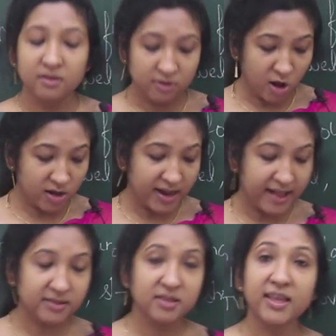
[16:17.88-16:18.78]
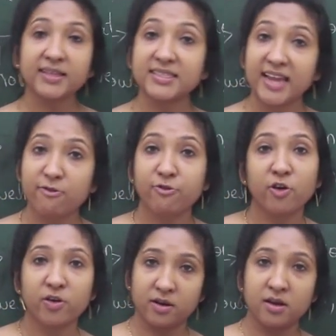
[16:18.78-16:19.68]
Long lasting, they stay
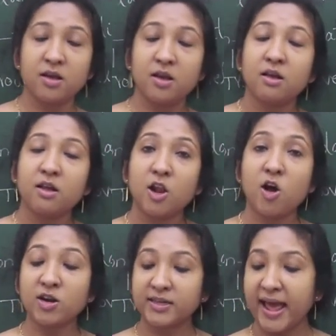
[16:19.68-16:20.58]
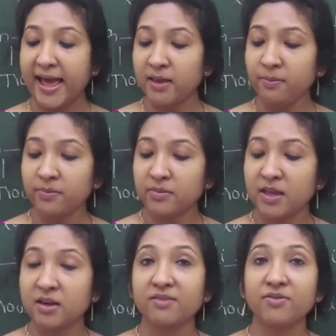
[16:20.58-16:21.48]
for long time.
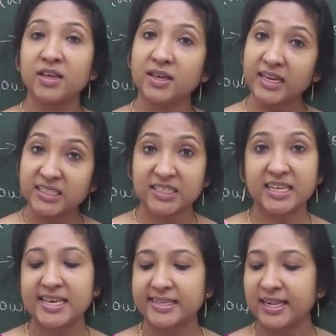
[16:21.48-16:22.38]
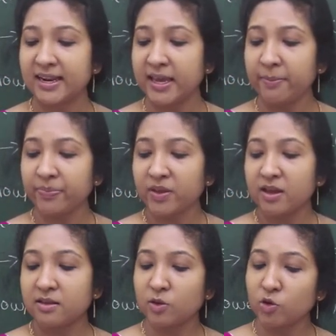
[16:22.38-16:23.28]
Then we get it easily.
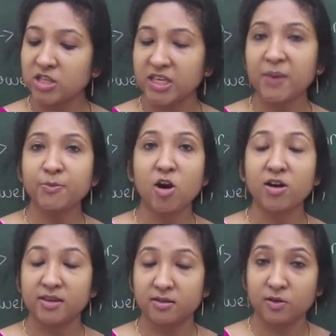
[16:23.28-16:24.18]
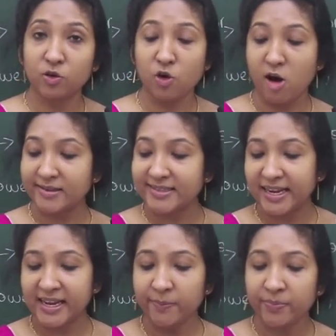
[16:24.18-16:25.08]
It's so cheap, not so
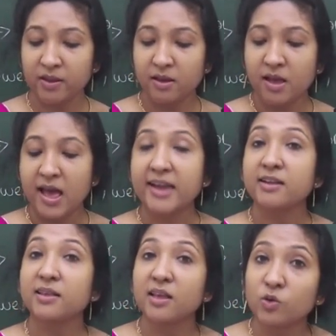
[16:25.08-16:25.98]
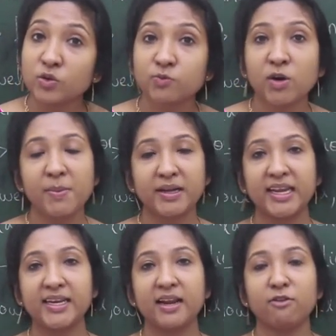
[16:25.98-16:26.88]
costly. And it's a useful
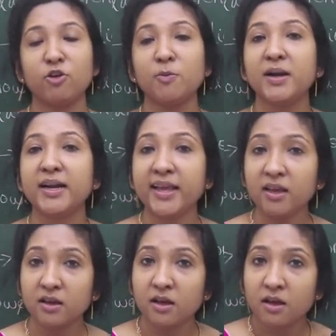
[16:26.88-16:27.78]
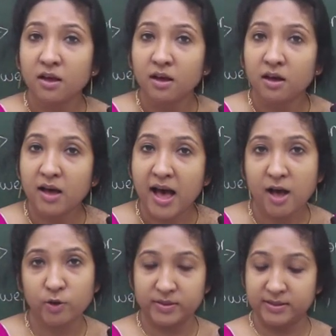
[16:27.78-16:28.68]
material for building a
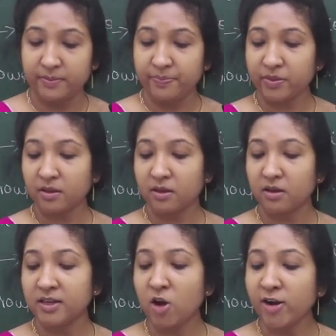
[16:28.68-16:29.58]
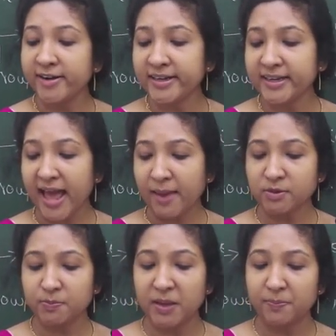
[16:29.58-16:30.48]
house. In olden
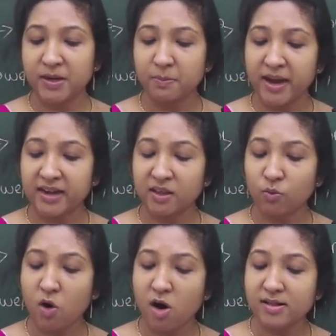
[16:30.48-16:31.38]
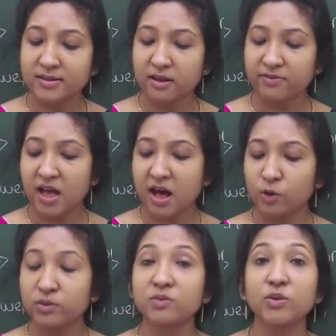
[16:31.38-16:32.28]
times, people made the walls of the
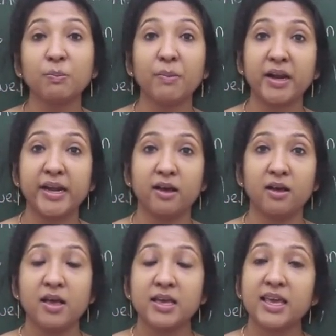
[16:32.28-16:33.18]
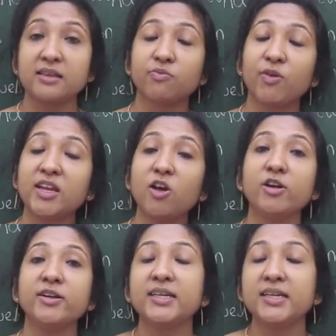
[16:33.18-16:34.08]
houses with mud. Yes, very
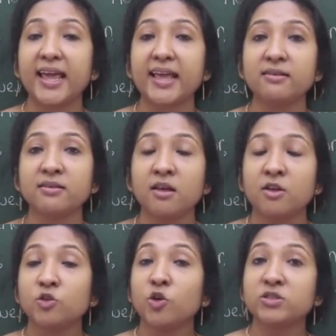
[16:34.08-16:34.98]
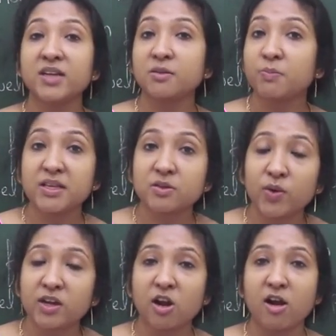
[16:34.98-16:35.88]
olden days. Those days bricks
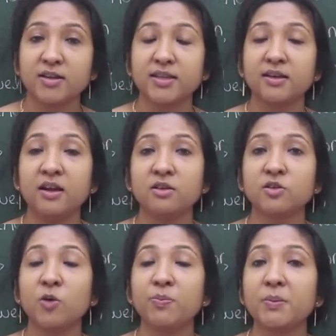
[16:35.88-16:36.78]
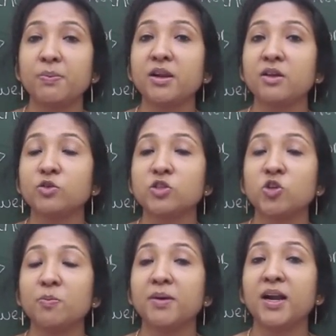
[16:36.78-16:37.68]
were not there, so people used
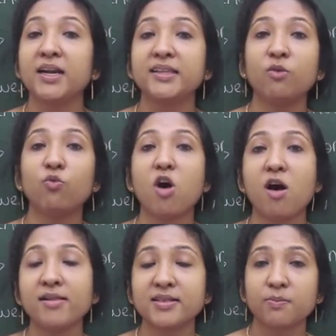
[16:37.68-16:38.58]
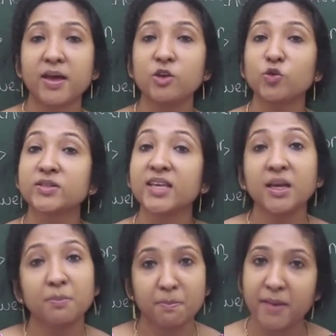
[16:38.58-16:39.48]
to build the walls by
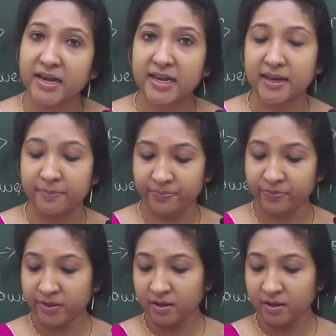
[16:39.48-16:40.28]
using mud.